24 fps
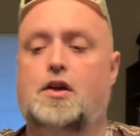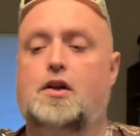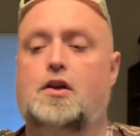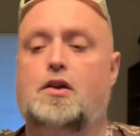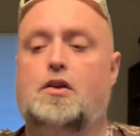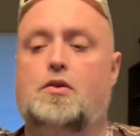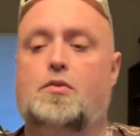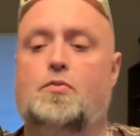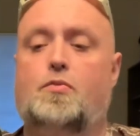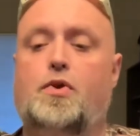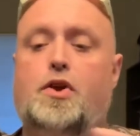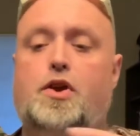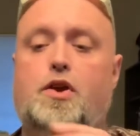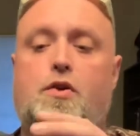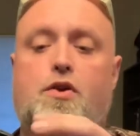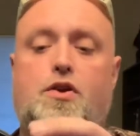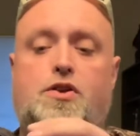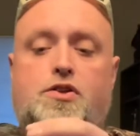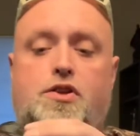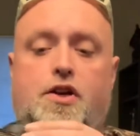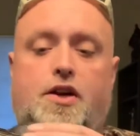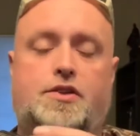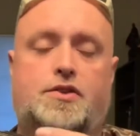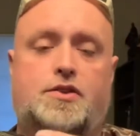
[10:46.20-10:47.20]
when you
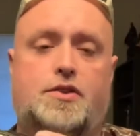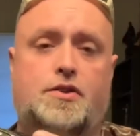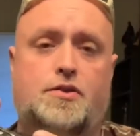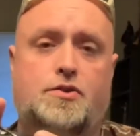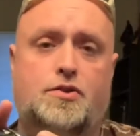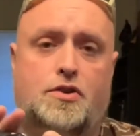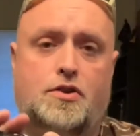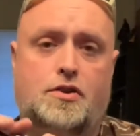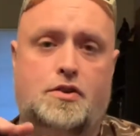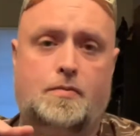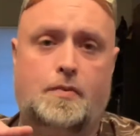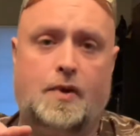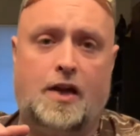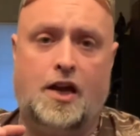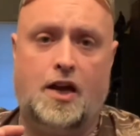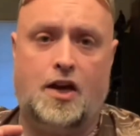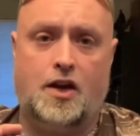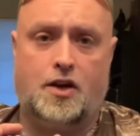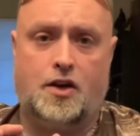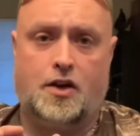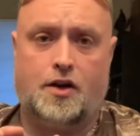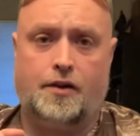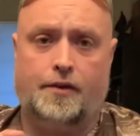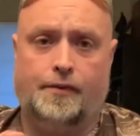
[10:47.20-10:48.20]
adjust the zoom
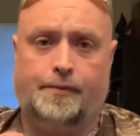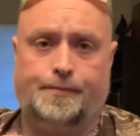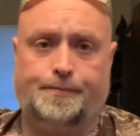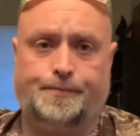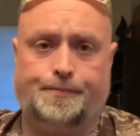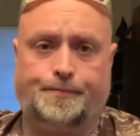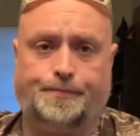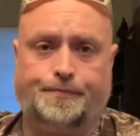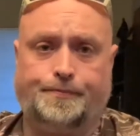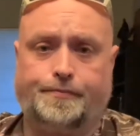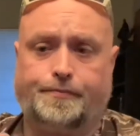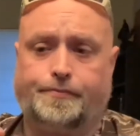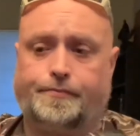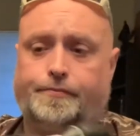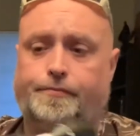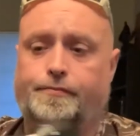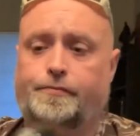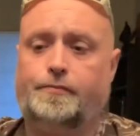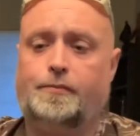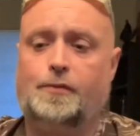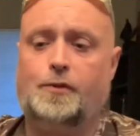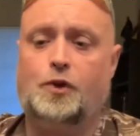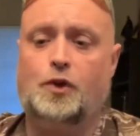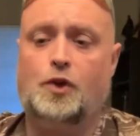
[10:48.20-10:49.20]
here,
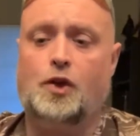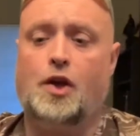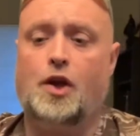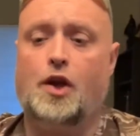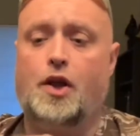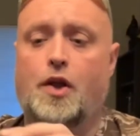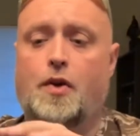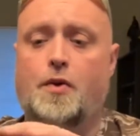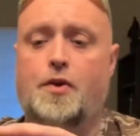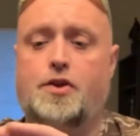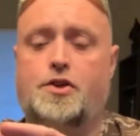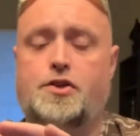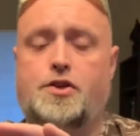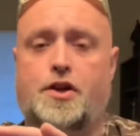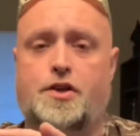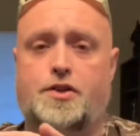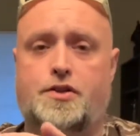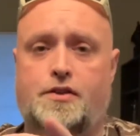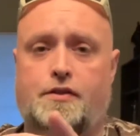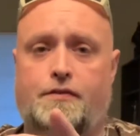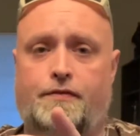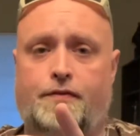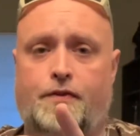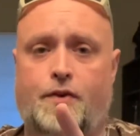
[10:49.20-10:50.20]
you adjust
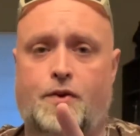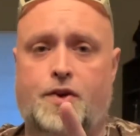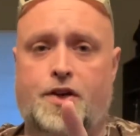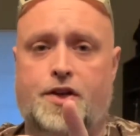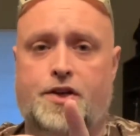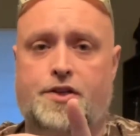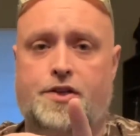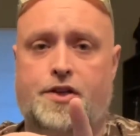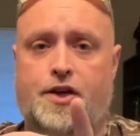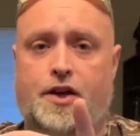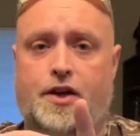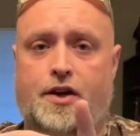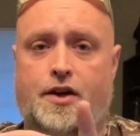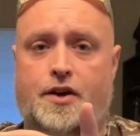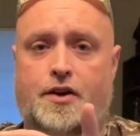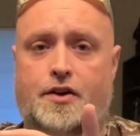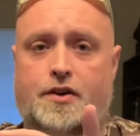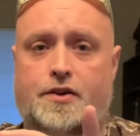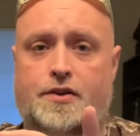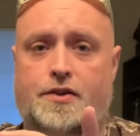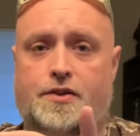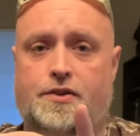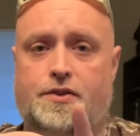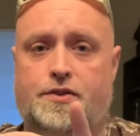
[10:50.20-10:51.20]
the focus here.
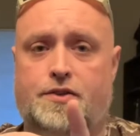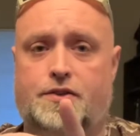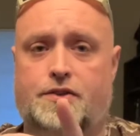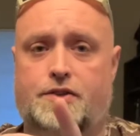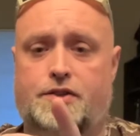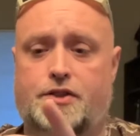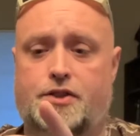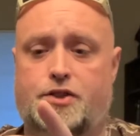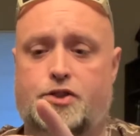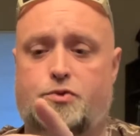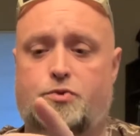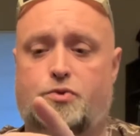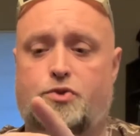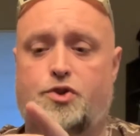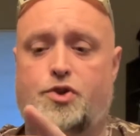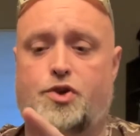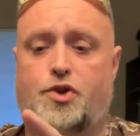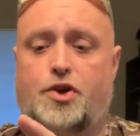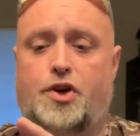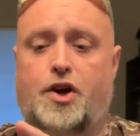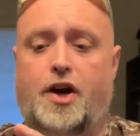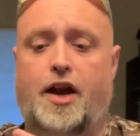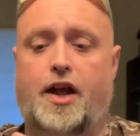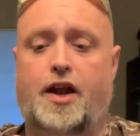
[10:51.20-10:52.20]
So this will
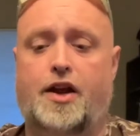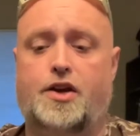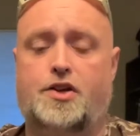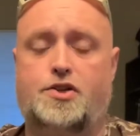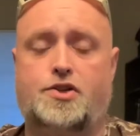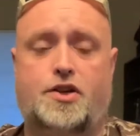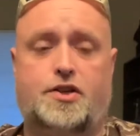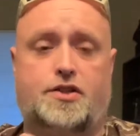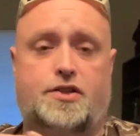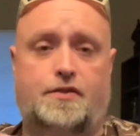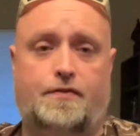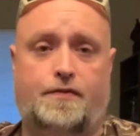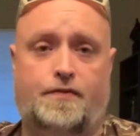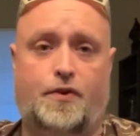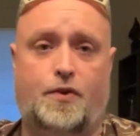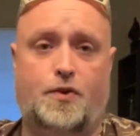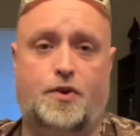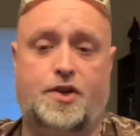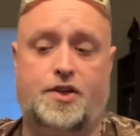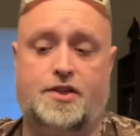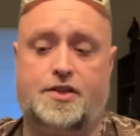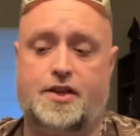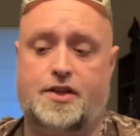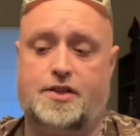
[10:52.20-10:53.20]
turn and adjust the
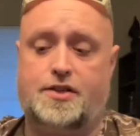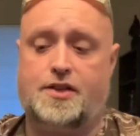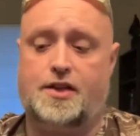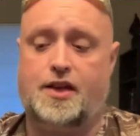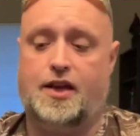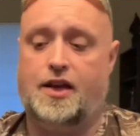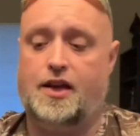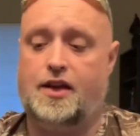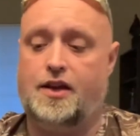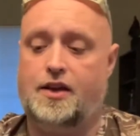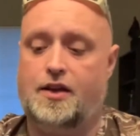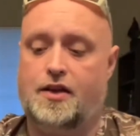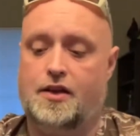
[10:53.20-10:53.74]
focus as needed.